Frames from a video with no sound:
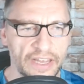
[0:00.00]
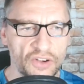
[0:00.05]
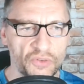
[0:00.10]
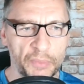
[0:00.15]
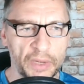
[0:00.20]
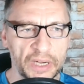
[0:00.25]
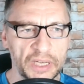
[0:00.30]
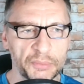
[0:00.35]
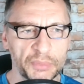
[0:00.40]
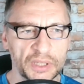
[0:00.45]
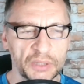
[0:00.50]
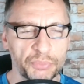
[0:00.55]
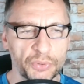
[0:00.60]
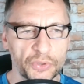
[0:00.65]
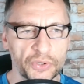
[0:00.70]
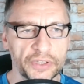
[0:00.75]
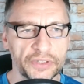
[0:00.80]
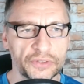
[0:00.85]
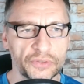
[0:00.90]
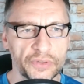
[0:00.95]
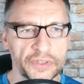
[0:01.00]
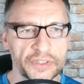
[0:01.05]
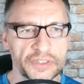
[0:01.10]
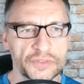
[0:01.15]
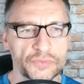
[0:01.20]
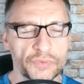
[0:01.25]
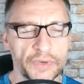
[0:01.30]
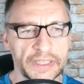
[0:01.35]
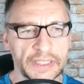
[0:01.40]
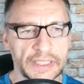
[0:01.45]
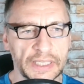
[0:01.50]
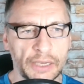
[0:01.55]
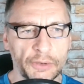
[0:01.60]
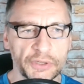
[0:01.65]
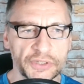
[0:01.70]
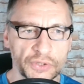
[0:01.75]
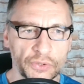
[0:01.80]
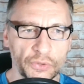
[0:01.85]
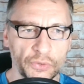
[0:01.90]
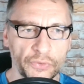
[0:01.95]
of money being put into this right now,
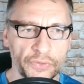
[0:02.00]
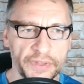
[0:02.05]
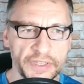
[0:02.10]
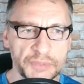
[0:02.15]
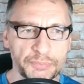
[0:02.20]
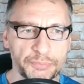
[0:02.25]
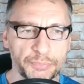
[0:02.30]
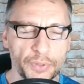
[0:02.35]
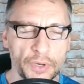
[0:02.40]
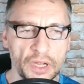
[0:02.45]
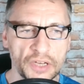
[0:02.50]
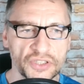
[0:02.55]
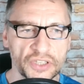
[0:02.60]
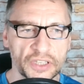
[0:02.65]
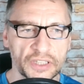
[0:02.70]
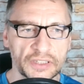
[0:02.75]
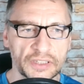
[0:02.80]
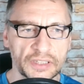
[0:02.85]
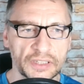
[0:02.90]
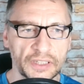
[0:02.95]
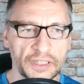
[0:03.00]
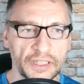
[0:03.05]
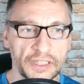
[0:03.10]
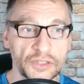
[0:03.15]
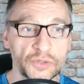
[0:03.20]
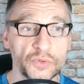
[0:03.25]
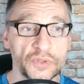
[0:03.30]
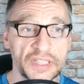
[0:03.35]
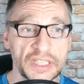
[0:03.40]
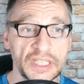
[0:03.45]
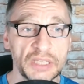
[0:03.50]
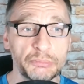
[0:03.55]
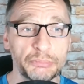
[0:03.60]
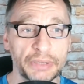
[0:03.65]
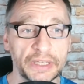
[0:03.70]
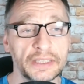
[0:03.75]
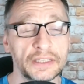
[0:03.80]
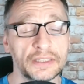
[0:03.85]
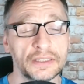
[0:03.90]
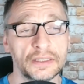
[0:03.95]
and so this project into
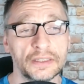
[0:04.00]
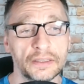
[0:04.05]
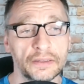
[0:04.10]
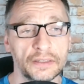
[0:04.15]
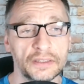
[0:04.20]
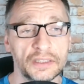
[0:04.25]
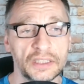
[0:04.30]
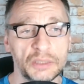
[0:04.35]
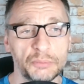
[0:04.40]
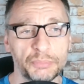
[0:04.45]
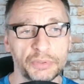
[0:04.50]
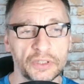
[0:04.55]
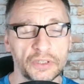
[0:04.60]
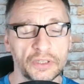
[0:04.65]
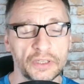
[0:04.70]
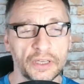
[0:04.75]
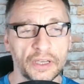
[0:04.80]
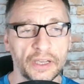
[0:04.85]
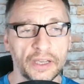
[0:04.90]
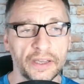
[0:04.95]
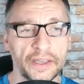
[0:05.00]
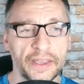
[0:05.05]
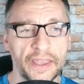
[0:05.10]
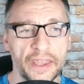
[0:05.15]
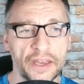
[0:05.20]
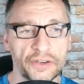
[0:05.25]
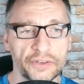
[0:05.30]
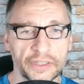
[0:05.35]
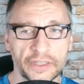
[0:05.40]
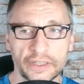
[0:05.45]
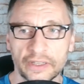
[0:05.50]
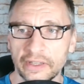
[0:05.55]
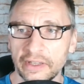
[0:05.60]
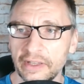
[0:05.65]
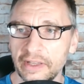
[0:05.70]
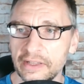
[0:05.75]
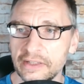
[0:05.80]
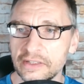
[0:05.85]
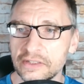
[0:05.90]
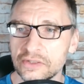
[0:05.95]
DPIN, the DPIN area,
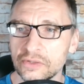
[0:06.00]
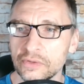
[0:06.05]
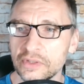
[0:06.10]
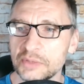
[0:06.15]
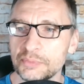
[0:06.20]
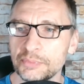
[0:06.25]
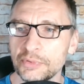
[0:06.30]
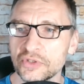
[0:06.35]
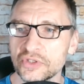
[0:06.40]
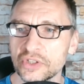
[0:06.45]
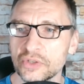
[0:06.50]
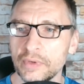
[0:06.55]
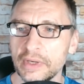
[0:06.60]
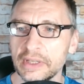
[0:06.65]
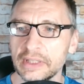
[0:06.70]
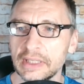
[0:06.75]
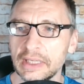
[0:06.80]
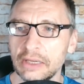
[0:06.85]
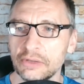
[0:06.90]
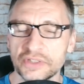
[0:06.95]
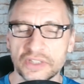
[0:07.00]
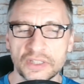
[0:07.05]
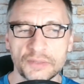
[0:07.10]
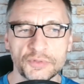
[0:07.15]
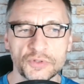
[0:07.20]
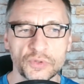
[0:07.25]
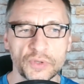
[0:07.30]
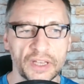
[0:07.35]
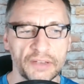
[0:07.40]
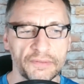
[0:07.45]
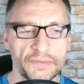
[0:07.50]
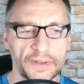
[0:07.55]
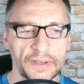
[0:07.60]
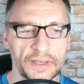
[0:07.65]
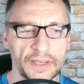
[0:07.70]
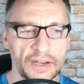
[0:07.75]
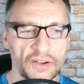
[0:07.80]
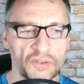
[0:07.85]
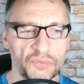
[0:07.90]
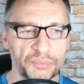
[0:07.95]
and so this project right now seems to have a
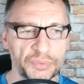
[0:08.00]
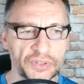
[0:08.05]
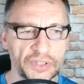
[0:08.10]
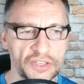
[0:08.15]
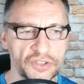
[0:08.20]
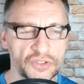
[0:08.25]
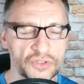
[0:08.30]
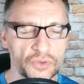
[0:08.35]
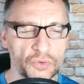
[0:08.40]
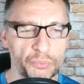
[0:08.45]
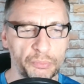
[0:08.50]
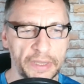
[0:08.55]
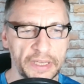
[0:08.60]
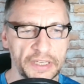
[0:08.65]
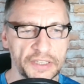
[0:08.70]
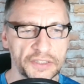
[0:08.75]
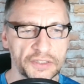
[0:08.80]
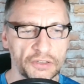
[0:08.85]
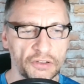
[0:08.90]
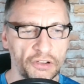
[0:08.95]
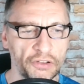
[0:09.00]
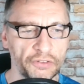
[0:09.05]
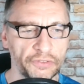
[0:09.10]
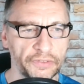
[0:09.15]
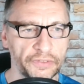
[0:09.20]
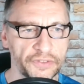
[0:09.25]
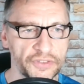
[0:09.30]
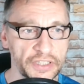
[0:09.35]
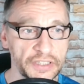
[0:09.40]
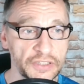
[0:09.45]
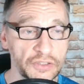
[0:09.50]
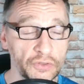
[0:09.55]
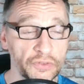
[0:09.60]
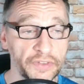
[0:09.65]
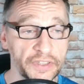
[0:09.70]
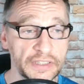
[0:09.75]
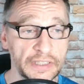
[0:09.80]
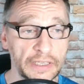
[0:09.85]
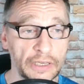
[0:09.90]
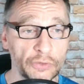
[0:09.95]
lot of potential based on just on
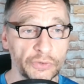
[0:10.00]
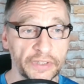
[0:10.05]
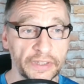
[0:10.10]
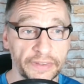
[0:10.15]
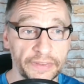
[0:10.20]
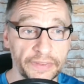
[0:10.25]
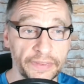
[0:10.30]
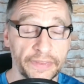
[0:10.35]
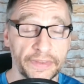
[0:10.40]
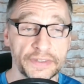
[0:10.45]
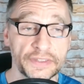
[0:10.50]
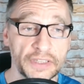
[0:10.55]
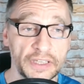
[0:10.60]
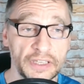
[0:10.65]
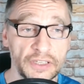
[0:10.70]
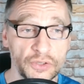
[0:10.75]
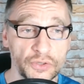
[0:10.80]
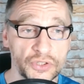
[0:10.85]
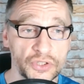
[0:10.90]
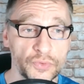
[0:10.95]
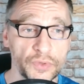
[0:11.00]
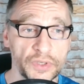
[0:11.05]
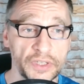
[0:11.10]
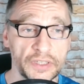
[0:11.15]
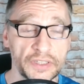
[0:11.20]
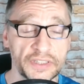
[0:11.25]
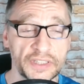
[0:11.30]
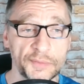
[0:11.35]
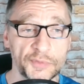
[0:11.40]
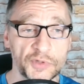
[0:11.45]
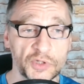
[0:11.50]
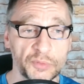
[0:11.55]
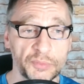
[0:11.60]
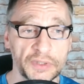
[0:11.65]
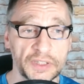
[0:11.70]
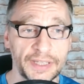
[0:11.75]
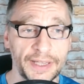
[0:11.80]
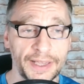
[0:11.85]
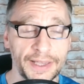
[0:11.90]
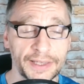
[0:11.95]
this alone. This industry seems to
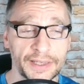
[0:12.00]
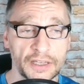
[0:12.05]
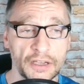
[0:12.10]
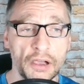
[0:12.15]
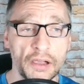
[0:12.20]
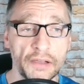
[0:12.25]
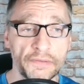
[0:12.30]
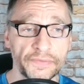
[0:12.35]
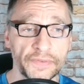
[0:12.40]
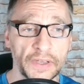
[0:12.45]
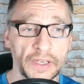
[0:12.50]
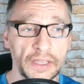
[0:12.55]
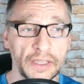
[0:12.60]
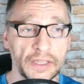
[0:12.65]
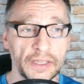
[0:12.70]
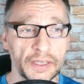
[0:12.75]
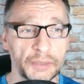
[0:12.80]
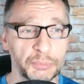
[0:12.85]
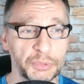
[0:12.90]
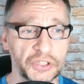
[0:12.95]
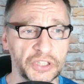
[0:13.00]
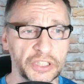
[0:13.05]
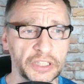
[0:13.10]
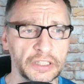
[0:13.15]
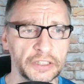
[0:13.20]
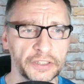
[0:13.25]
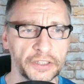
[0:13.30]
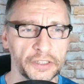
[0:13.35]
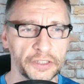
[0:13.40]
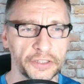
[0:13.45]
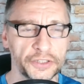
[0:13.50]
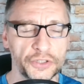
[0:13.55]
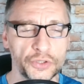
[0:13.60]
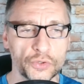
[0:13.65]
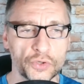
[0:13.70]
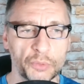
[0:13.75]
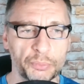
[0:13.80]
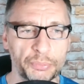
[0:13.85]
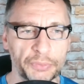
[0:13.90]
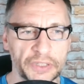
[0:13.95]
be taking off, particularly in
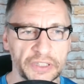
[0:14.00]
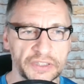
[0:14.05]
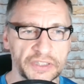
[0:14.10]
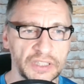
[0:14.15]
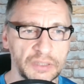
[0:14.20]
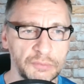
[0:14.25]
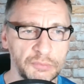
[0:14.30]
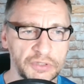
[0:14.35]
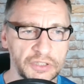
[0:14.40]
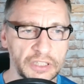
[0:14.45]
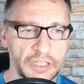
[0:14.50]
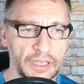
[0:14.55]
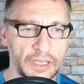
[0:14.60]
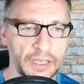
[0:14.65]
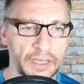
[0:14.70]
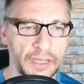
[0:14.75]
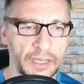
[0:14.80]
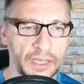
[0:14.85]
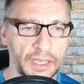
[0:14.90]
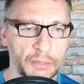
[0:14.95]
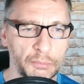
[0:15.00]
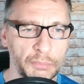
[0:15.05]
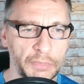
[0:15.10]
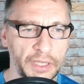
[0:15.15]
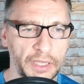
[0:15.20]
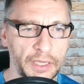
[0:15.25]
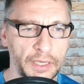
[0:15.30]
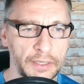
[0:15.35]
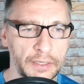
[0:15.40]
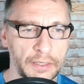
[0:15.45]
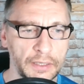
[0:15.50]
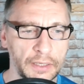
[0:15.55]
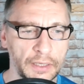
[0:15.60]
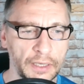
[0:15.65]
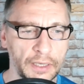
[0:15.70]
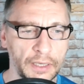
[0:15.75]
Europe, it seems, and